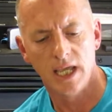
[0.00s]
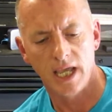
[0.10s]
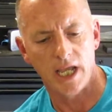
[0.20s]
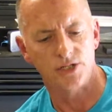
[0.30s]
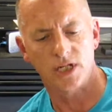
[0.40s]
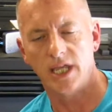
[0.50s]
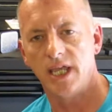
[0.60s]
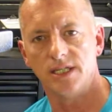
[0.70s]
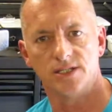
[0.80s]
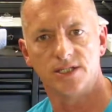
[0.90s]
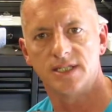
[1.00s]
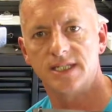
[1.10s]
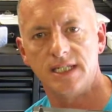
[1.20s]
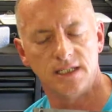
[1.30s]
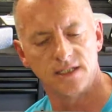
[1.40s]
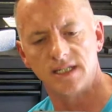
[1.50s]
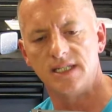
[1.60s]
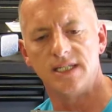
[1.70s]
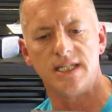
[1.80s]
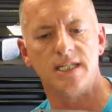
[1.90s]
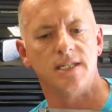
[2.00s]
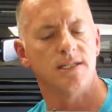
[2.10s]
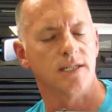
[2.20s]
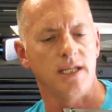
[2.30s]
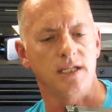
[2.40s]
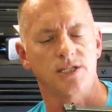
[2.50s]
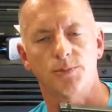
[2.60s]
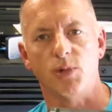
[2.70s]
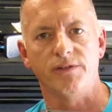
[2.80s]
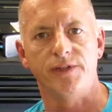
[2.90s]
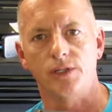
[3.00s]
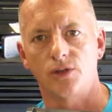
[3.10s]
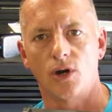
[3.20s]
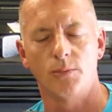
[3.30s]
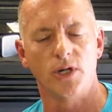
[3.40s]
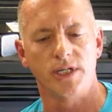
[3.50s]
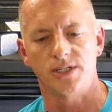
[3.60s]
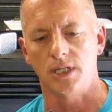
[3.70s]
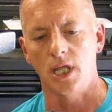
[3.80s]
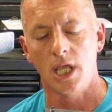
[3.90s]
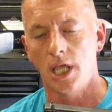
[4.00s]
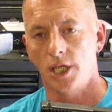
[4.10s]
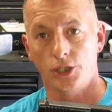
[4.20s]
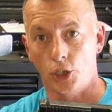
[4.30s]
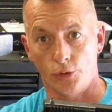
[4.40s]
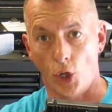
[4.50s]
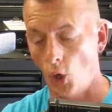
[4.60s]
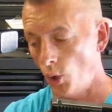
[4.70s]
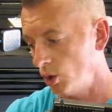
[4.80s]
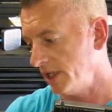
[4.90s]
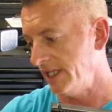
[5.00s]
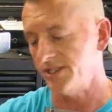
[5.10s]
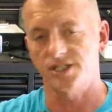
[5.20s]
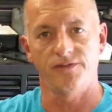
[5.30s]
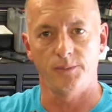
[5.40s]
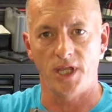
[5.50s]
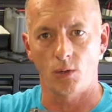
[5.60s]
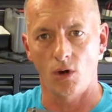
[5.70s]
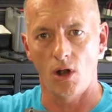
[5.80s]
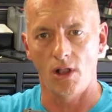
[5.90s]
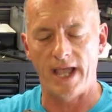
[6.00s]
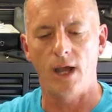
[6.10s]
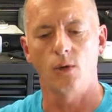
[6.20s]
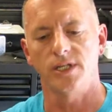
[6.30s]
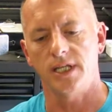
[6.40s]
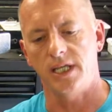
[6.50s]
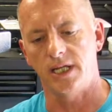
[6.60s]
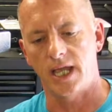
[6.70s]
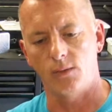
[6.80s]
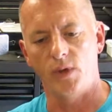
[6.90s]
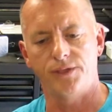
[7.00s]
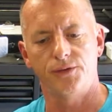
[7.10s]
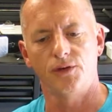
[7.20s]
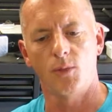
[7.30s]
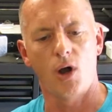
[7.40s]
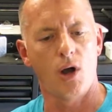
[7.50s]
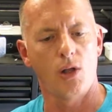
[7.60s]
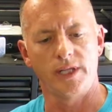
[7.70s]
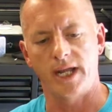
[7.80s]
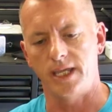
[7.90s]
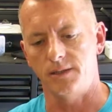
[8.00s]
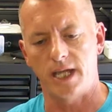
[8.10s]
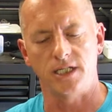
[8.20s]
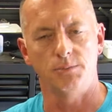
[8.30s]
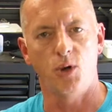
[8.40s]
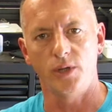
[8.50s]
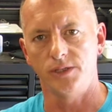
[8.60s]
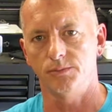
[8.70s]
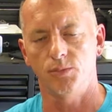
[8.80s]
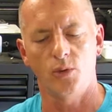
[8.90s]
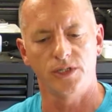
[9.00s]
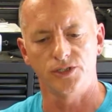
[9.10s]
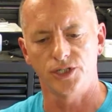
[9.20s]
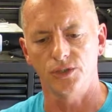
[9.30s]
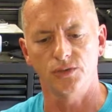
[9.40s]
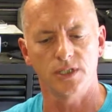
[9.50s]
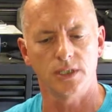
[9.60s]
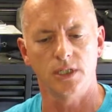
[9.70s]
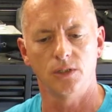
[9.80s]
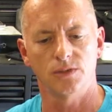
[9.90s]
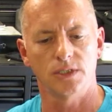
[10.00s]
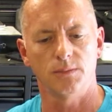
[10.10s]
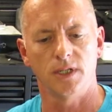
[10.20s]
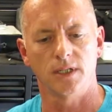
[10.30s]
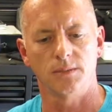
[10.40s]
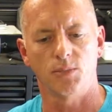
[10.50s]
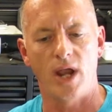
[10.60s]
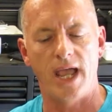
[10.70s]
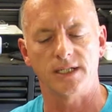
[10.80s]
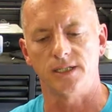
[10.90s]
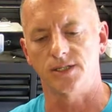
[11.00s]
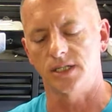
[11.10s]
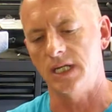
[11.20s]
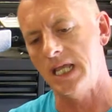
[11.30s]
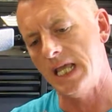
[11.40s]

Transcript: H&Ks and CZs and Springfield Armories, and the whole list of them. They were all out, and I went through them all, and I did point and shoot practice, and